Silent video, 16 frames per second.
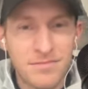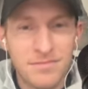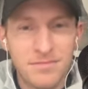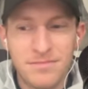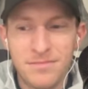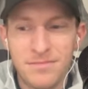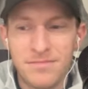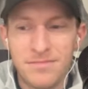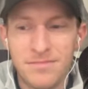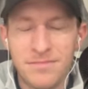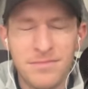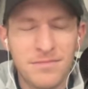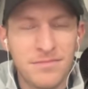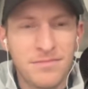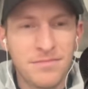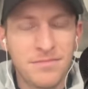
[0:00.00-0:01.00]

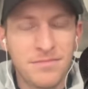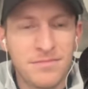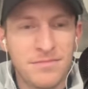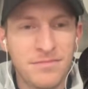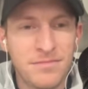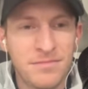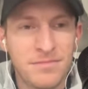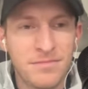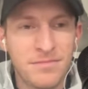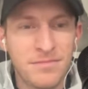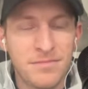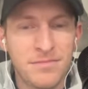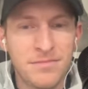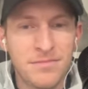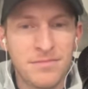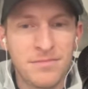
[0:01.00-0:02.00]

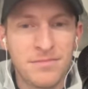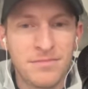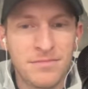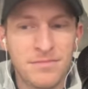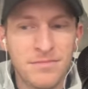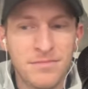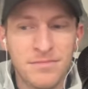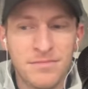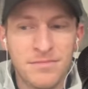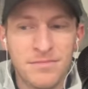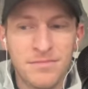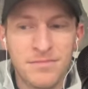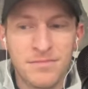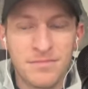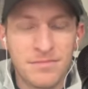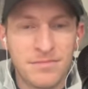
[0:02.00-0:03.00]

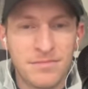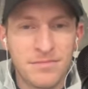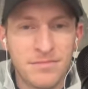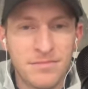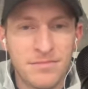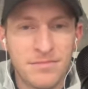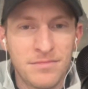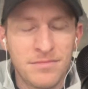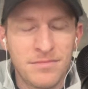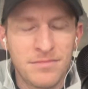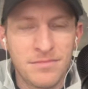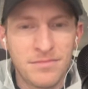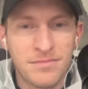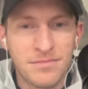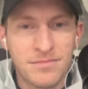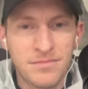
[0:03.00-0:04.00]

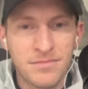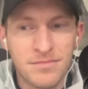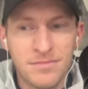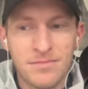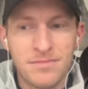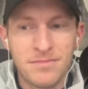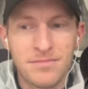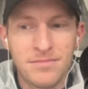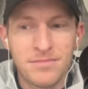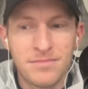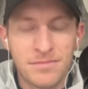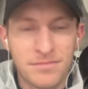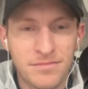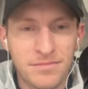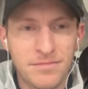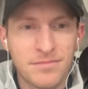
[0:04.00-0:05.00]

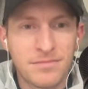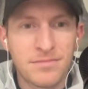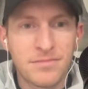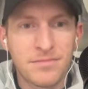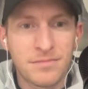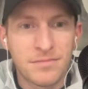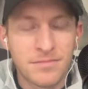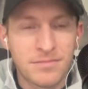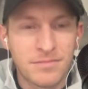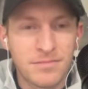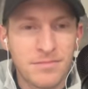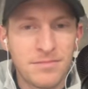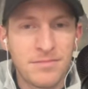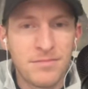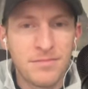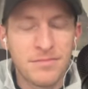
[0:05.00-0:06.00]

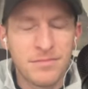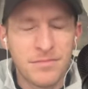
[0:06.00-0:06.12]
This person isn't speaking.